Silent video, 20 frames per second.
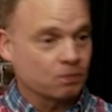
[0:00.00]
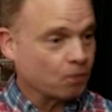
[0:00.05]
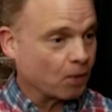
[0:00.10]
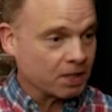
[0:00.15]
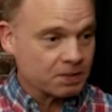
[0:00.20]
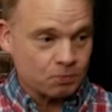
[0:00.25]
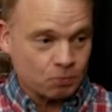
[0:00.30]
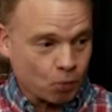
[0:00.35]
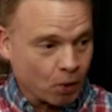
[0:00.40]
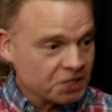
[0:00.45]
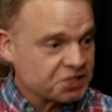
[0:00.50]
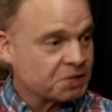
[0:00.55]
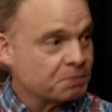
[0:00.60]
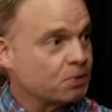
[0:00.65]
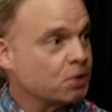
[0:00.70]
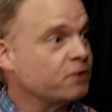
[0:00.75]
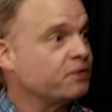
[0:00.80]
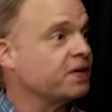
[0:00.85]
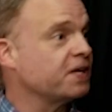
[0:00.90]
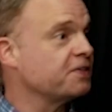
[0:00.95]
watch a
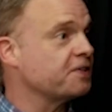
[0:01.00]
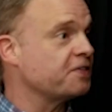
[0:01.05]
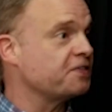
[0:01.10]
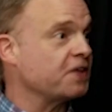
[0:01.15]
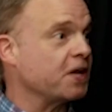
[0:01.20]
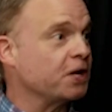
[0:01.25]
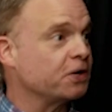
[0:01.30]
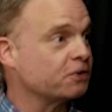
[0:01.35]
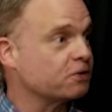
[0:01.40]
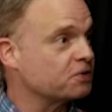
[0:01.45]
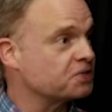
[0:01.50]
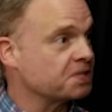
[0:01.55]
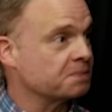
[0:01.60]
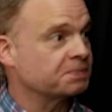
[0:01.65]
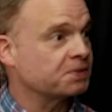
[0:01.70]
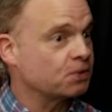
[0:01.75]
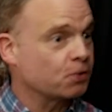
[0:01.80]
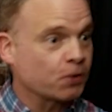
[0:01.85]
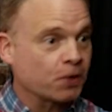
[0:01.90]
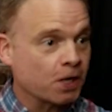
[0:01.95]
movie in the theater or
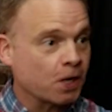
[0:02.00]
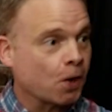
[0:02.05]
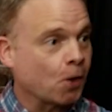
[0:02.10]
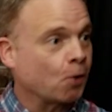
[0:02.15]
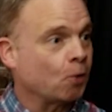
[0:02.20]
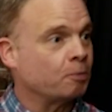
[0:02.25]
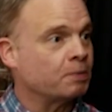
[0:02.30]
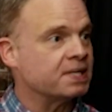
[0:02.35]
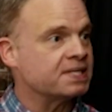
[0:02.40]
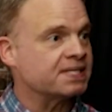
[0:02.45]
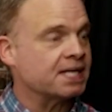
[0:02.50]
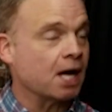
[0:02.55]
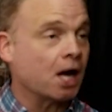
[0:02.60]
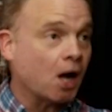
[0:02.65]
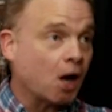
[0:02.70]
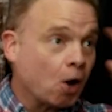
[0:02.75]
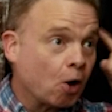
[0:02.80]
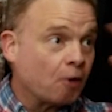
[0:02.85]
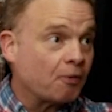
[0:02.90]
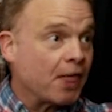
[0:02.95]
something or at home and say,
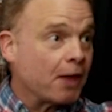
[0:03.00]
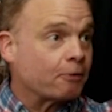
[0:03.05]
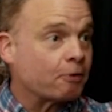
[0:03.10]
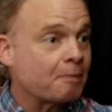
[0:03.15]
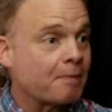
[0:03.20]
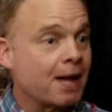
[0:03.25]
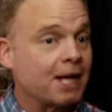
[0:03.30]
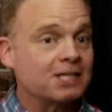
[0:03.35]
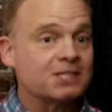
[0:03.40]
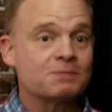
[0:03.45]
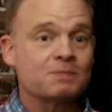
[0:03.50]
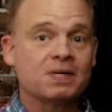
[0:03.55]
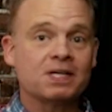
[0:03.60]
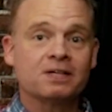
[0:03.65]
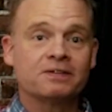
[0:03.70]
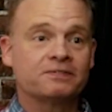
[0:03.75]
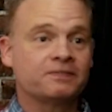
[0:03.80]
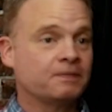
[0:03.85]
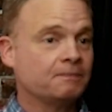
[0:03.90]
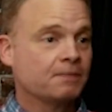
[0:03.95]
oh, that reminds me
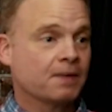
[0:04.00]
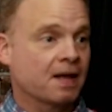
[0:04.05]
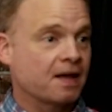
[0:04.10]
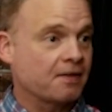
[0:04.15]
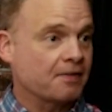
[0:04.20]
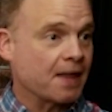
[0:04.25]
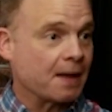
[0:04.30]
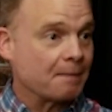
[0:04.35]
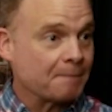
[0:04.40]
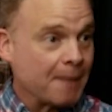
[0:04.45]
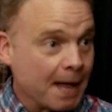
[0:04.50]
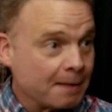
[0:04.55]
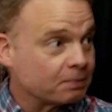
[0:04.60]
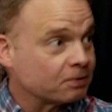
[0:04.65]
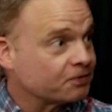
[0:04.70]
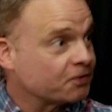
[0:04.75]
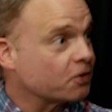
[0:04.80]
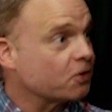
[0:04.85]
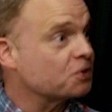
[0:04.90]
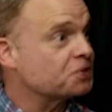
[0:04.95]
of that Bible
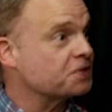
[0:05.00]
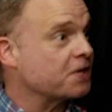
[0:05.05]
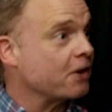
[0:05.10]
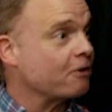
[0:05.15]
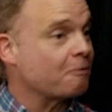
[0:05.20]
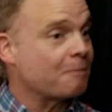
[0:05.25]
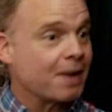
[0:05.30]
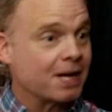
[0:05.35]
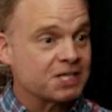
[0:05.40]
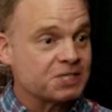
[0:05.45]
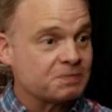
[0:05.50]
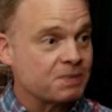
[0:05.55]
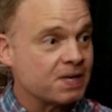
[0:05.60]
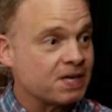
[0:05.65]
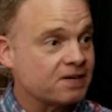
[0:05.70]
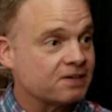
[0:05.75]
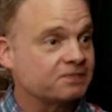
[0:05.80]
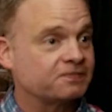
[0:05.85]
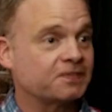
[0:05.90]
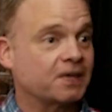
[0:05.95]
verse. That reminds
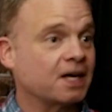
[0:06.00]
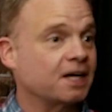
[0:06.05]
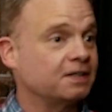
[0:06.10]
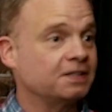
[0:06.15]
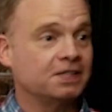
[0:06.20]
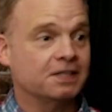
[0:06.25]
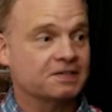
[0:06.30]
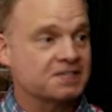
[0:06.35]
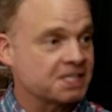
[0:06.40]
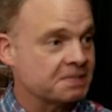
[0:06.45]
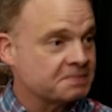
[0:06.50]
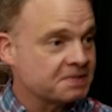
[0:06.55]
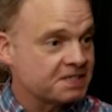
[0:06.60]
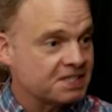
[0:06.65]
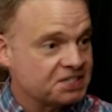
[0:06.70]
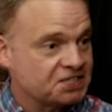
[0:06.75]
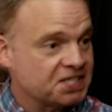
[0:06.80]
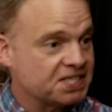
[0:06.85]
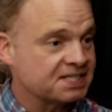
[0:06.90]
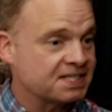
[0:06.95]
me of something
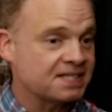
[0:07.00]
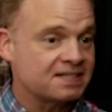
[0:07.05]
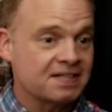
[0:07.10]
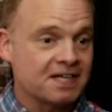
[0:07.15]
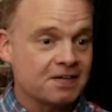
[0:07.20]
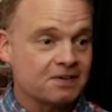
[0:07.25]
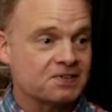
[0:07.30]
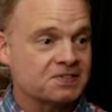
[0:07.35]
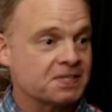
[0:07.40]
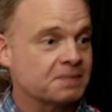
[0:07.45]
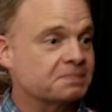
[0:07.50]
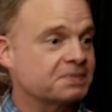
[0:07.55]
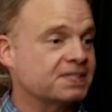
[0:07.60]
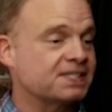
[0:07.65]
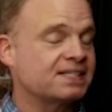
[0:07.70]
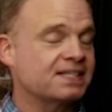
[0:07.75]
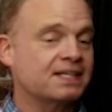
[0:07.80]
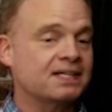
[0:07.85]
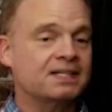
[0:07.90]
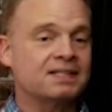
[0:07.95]
that Jesus did or something
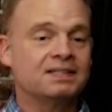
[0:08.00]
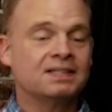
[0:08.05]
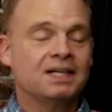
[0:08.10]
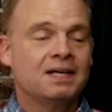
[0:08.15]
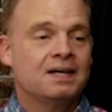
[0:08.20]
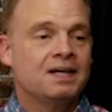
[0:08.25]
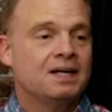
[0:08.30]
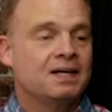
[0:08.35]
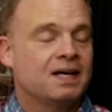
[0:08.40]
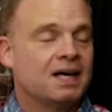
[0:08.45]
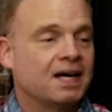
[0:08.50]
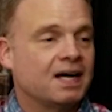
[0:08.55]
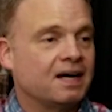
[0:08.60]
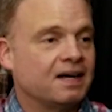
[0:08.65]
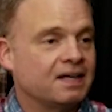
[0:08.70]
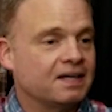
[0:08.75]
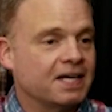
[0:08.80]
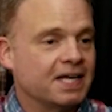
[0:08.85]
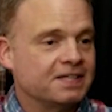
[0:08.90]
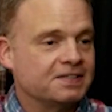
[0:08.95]
said.
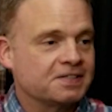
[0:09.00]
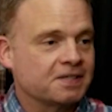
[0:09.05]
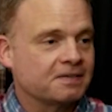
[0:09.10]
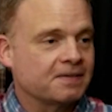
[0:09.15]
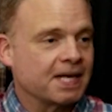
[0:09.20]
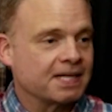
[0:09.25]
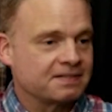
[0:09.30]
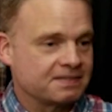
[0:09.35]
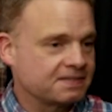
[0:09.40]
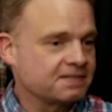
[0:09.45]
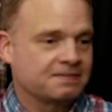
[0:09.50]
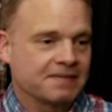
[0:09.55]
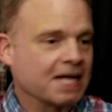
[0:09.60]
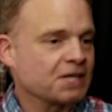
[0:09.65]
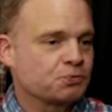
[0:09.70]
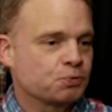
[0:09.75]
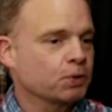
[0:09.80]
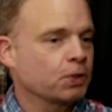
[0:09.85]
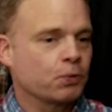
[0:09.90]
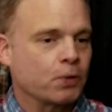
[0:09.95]
And so
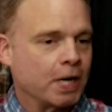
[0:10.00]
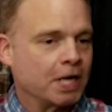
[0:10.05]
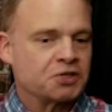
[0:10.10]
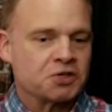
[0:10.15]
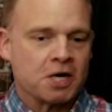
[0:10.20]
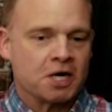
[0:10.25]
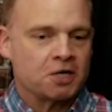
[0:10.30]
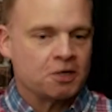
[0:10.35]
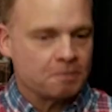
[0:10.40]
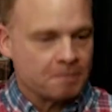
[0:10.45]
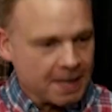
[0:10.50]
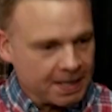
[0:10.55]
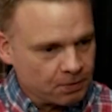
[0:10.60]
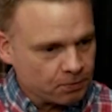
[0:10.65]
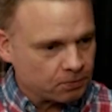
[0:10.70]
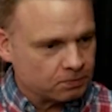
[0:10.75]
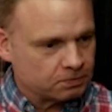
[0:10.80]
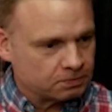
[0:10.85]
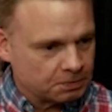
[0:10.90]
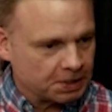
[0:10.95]
that's really what I try to do,
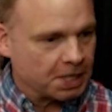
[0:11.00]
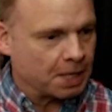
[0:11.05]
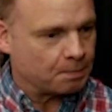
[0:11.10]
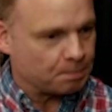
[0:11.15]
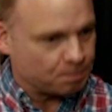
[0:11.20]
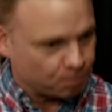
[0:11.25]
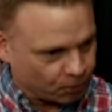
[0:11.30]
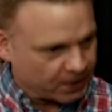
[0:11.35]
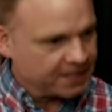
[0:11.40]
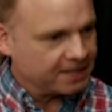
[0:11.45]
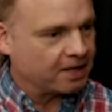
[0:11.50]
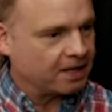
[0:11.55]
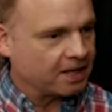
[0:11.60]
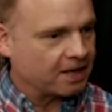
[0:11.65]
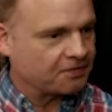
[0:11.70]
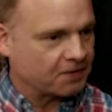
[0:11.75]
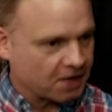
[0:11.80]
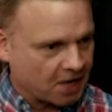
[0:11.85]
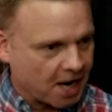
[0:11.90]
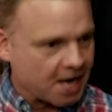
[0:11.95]
bring
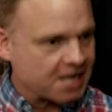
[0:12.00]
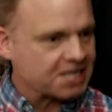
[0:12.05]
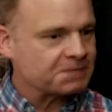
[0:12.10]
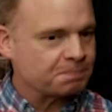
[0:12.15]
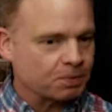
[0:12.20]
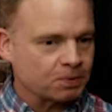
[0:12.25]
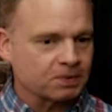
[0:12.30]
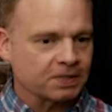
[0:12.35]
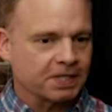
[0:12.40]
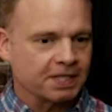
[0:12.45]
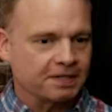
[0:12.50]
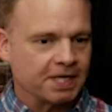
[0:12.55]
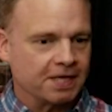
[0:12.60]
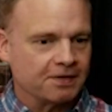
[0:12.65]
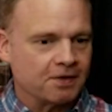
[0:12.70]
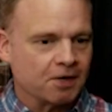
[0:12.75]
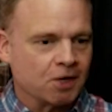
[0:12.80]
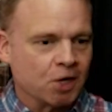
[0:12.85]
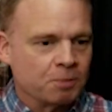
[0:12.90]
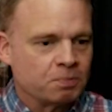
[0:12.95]
the gospel
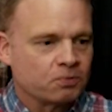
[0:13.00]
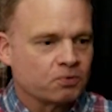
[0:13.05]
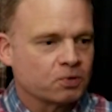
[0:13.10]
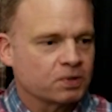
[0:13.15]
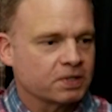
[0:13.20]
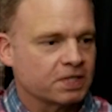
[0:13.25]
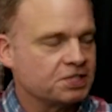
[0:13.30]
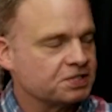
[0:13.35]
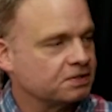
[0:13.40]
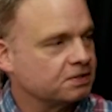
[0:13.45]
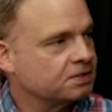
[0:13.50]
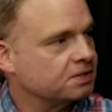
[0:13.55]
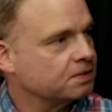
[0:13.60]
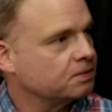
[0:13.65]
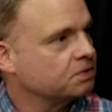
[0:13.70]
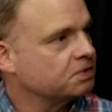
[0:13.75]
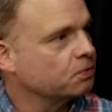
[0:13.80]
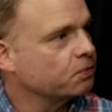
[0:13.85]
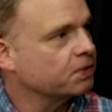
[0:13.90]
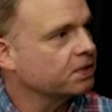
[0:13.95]
and the hope of religion
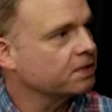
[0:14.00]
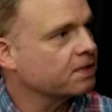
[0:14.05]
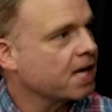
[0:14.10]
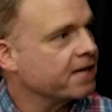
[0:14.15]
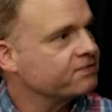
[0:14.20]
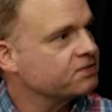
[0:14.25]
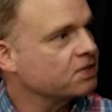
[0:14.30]
to real life stuff.